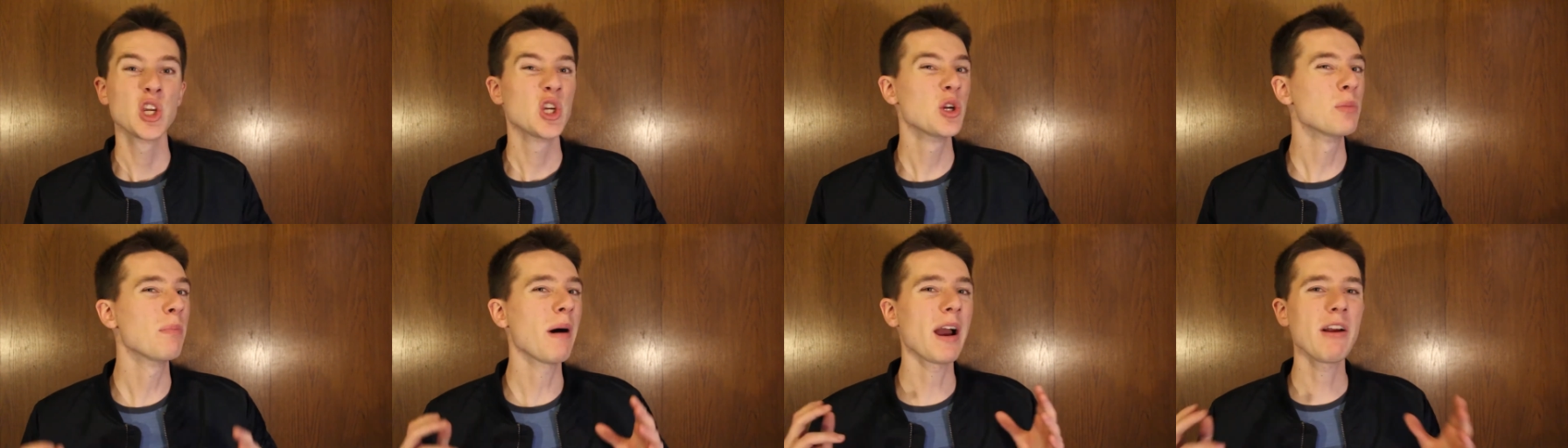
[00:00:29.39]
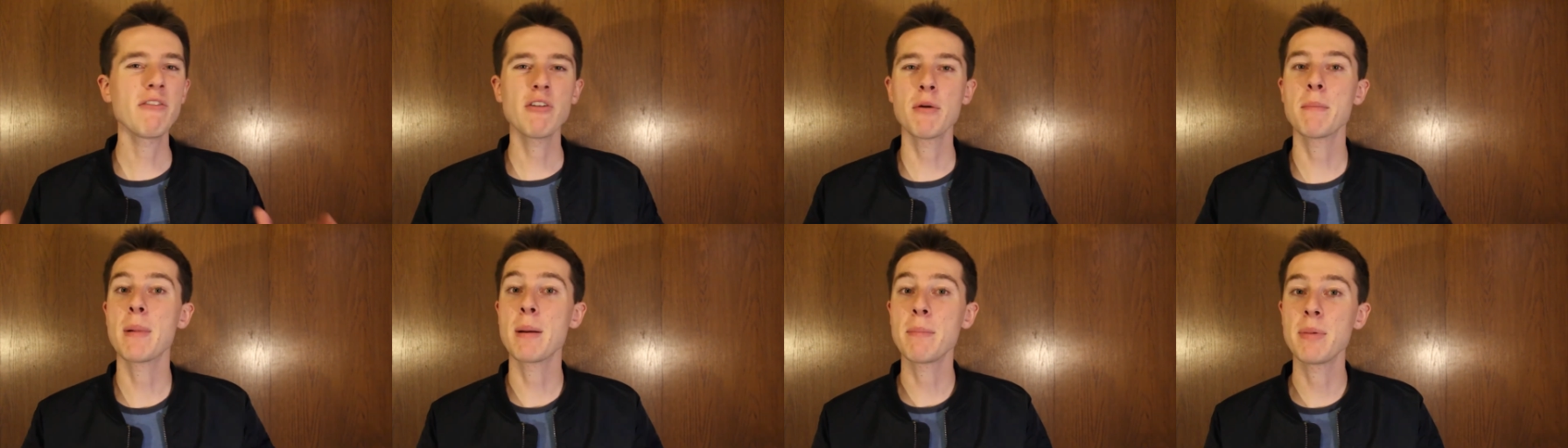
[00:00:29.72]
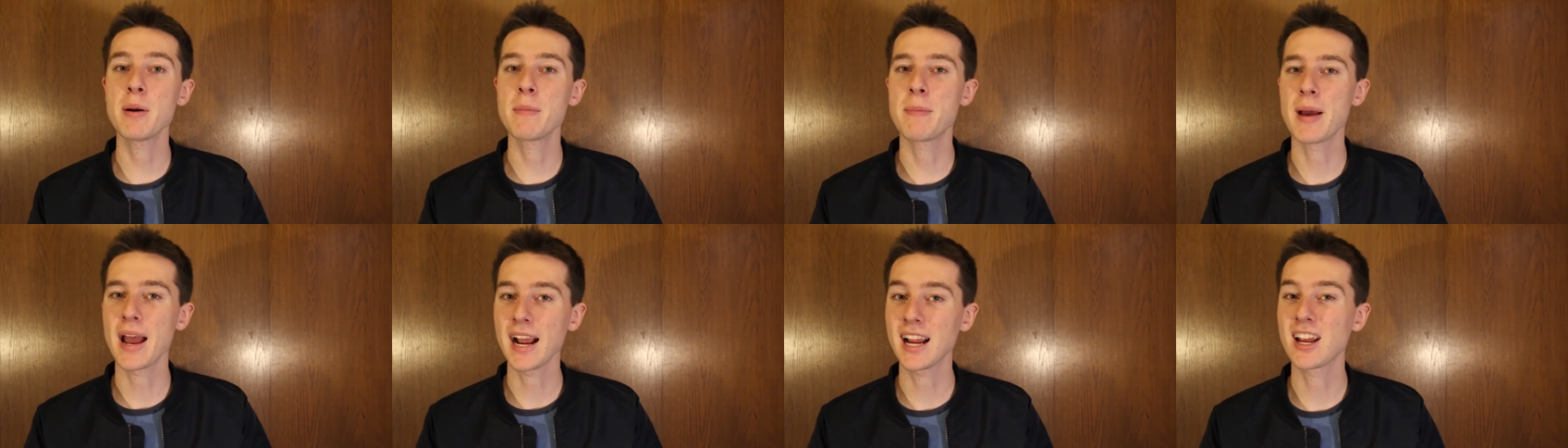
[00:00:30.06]
You might
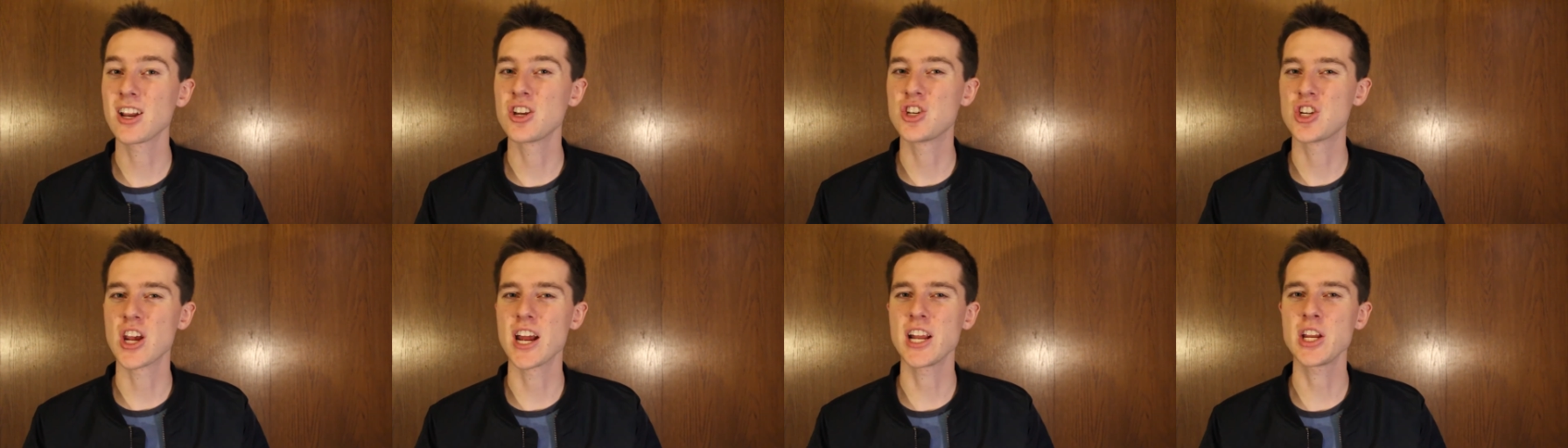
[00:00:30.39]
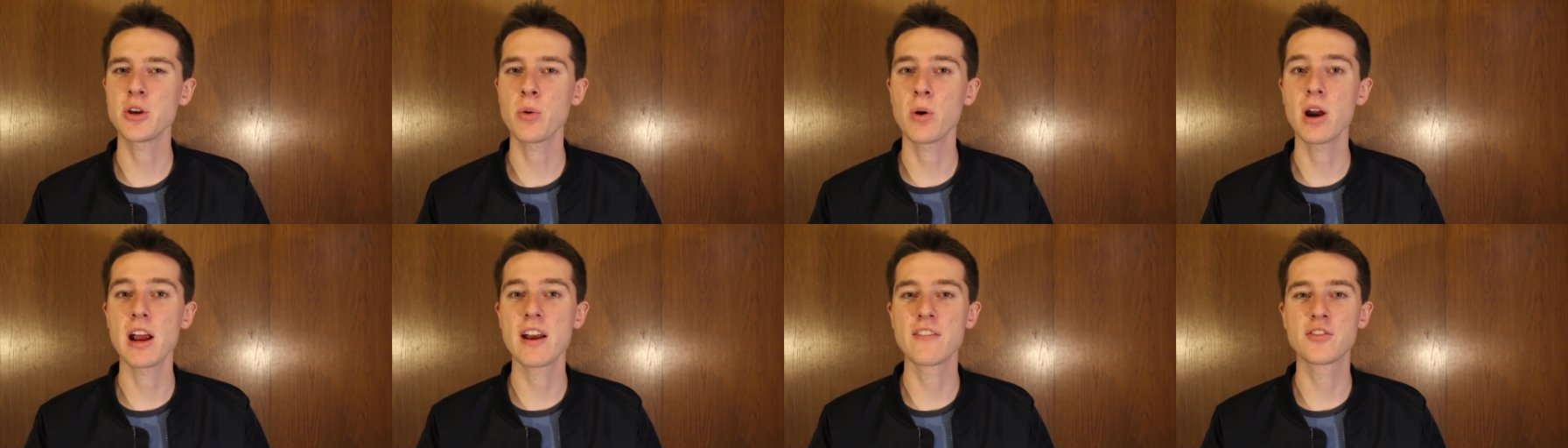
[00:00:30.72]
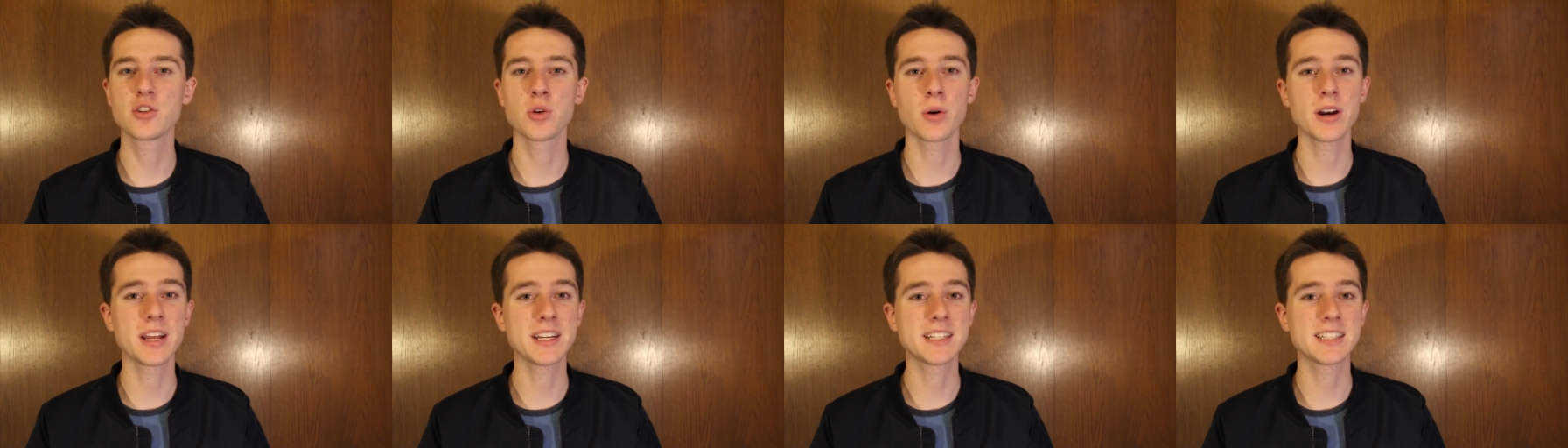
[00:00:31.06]
remember back in January of
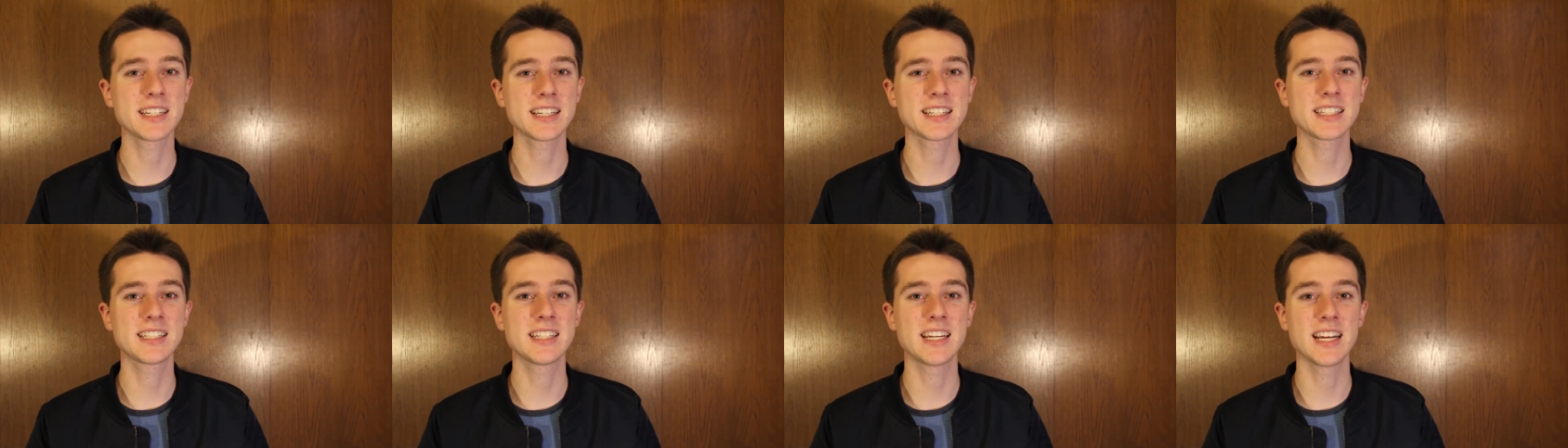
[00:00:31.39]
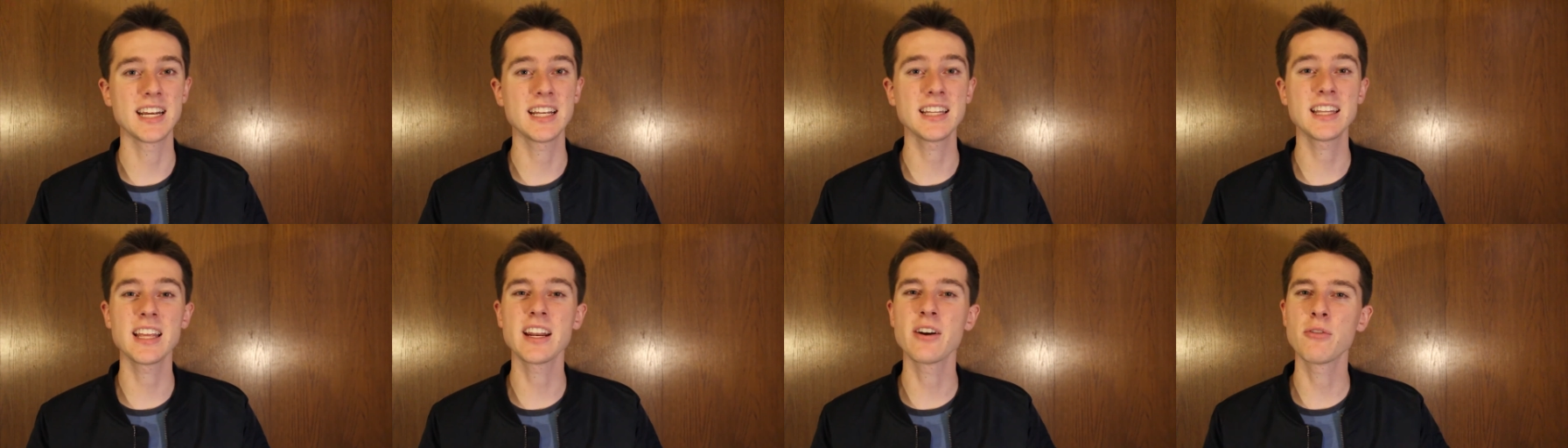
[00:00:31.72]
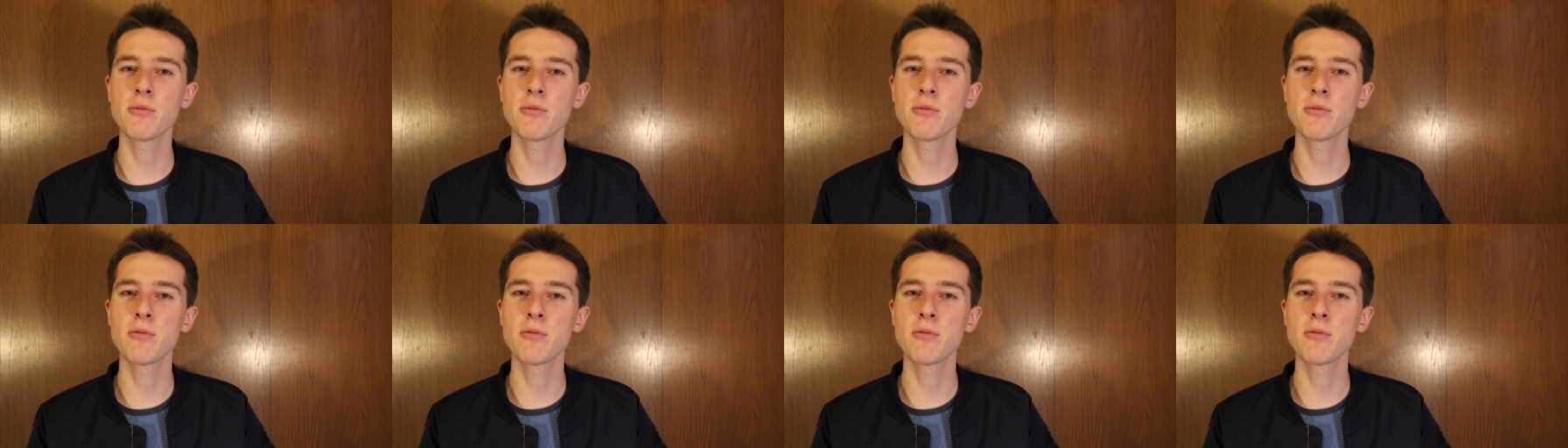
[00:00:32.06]
twenty sixteen that